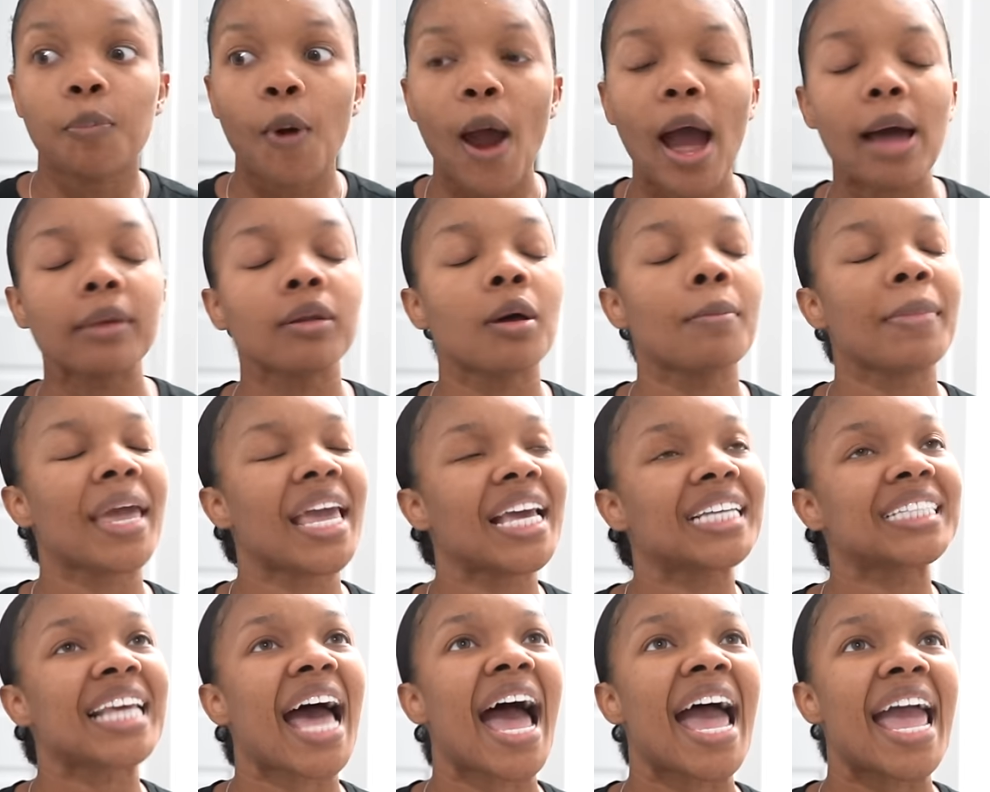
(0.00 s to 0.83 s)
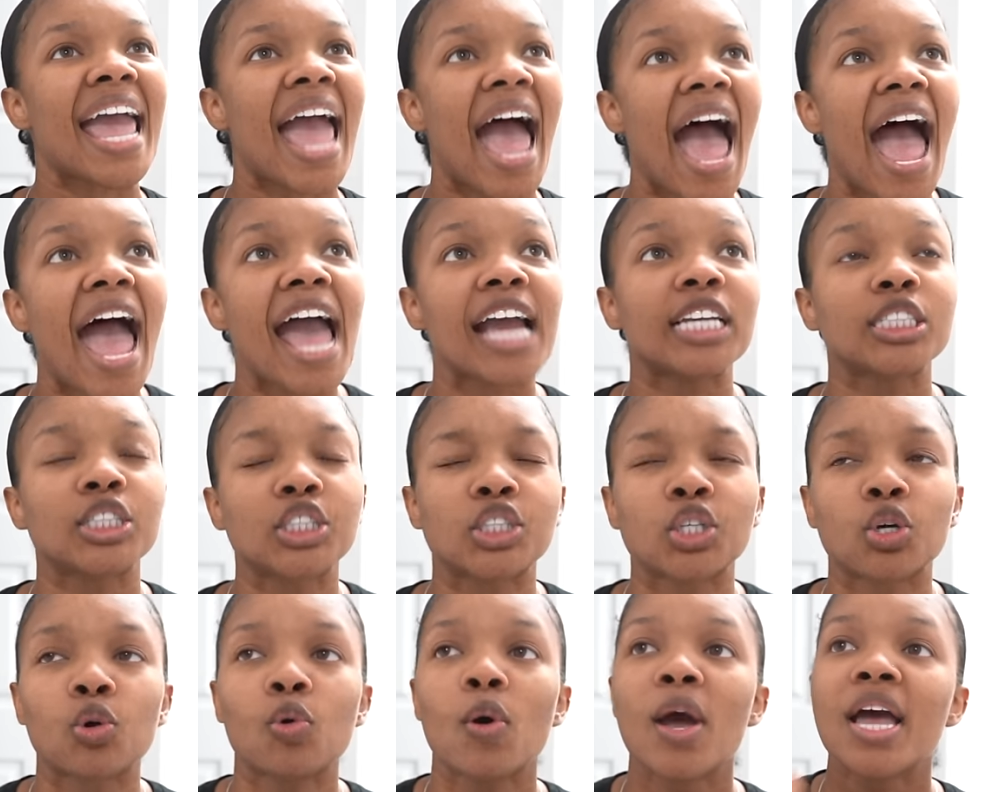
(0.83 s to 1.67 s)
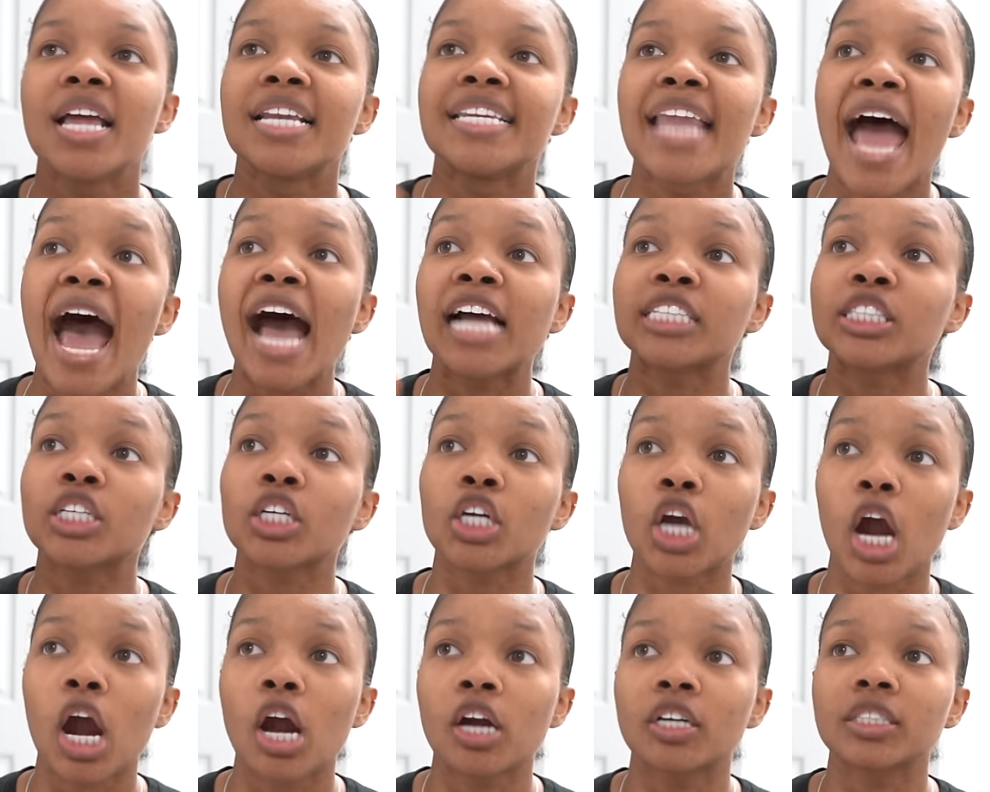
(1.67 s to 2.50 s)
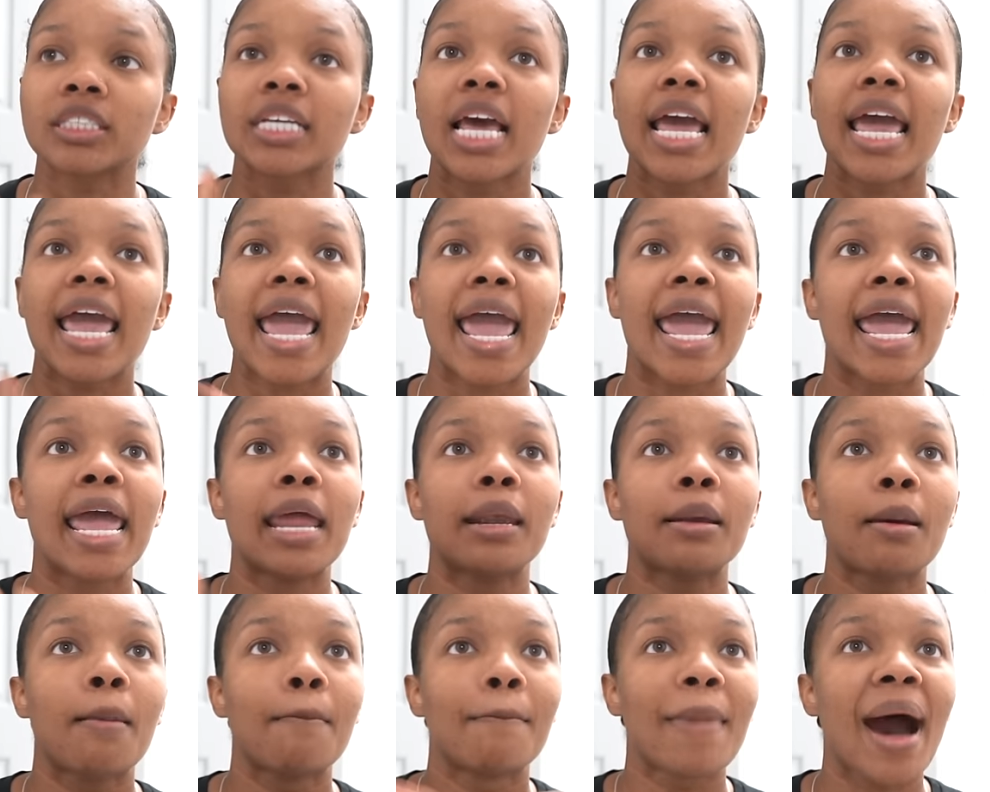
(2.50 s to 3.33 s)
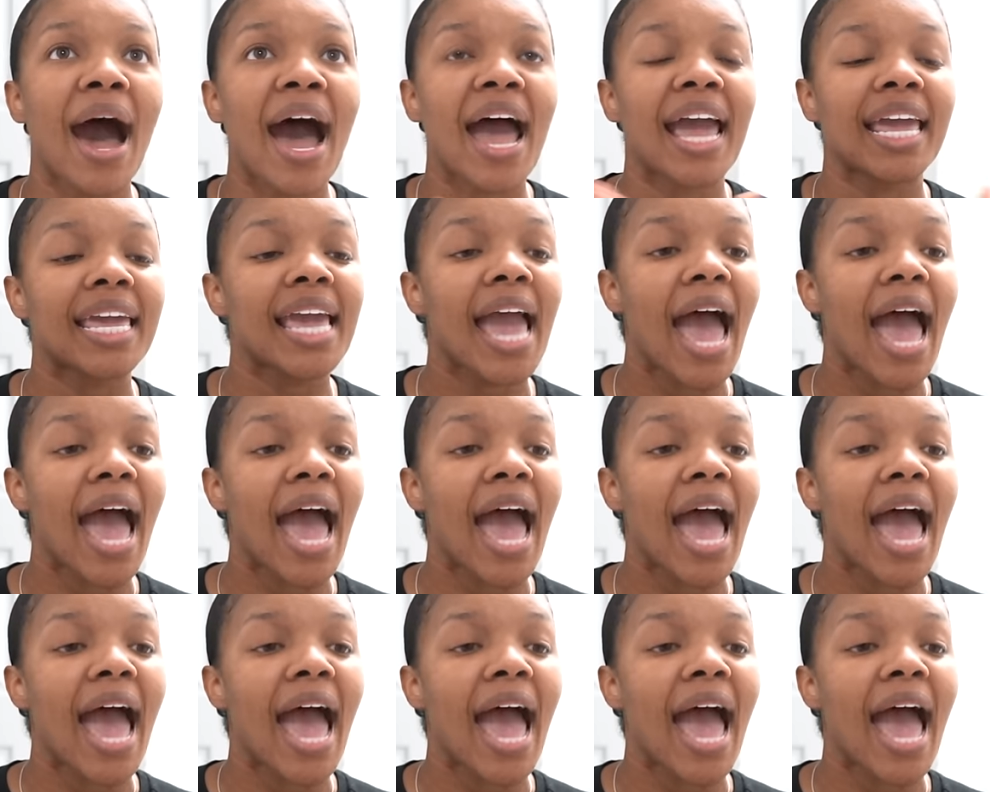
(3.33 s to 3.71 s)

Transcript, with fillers: problem is I asked you not to curse in my